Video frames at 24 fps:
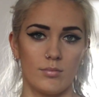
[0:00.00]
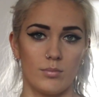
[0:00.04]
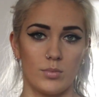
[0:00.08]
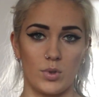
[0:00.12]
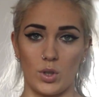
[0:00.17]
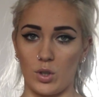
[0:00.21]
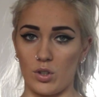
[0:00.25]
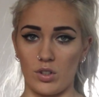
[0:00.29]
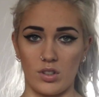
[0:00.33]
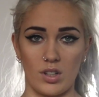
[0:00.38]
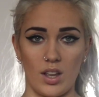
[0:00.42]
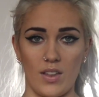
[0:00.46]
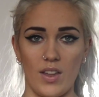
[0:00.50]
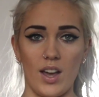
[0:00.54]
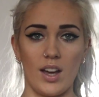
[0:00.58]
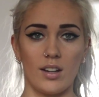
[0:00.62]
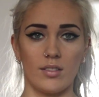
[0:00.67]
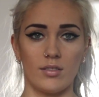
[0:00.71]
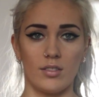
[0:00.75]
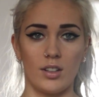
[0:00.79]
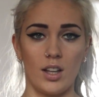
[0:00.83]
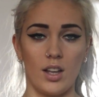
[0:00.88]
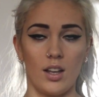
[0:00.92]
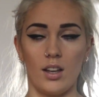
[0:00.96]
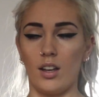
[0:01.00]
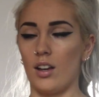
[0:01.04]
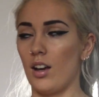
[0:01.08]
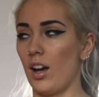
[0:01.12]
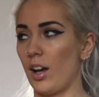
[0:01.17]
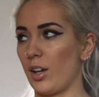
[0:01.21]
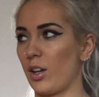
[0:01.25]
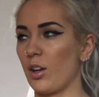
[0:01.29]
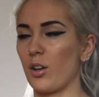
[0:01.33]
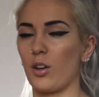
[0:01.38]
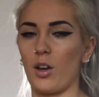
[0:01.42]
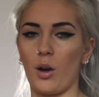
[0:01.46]
So just like that.
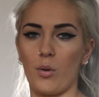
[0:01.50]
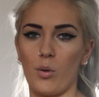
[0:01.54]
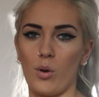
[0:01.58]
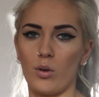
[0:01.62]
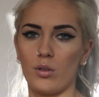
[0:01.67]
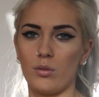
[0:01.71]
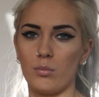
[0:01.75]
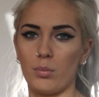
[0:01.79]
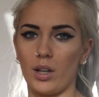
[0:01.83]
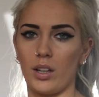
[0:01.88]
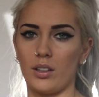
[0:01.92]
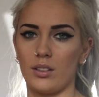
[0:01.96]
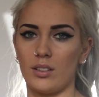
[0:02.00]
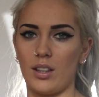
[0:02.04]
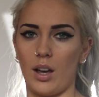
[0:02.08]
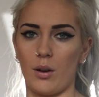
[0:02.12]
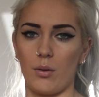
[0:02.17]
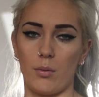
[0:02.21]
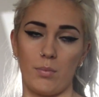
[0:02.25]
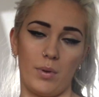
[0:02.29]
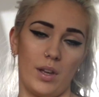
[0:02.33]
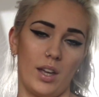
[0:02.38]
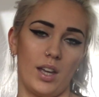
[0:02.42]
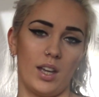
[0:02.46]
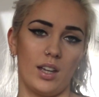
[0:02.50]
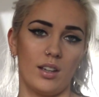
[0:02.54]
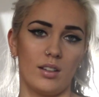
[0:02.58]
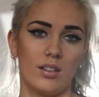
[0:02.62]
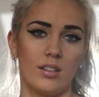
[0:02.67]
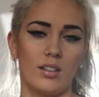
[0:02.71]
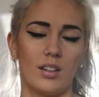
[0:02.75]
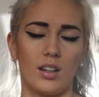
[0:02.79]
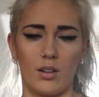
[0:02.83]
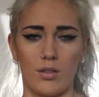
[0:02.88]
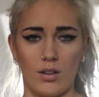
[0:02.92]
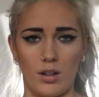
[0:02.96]
I could go on, but that would be
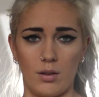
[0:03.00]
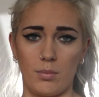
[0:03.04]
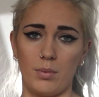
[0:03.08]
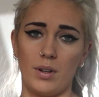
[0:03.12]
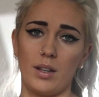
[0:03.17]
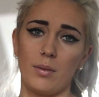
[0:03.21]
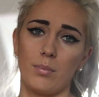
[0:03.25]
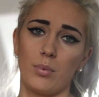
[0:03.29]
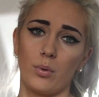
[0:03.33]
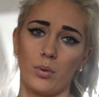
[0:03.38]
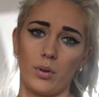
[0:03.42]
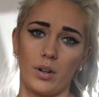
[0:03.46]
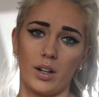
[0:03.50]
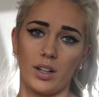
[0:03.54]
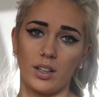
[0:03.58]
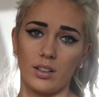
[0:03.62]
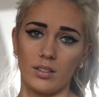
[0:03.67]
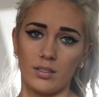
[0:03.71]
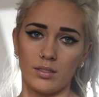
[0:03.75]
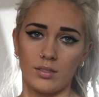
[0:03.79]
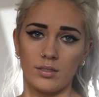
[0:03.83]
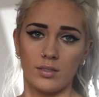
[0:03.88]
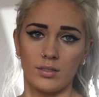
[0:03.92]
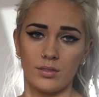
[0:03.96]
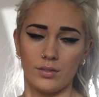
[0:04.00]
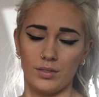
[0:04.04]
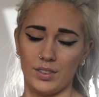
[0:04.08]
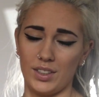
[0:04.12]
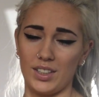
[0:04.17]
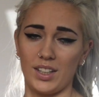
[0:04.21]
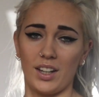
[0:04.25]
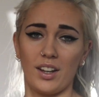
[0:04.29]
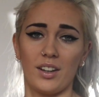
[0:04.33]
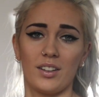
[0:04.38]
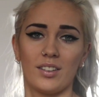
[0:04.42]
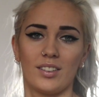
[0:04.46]
an incredibly boring
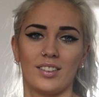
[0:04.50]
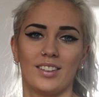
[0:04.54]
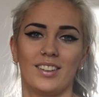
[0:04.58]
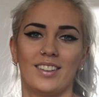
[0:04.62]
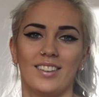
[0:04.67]
video.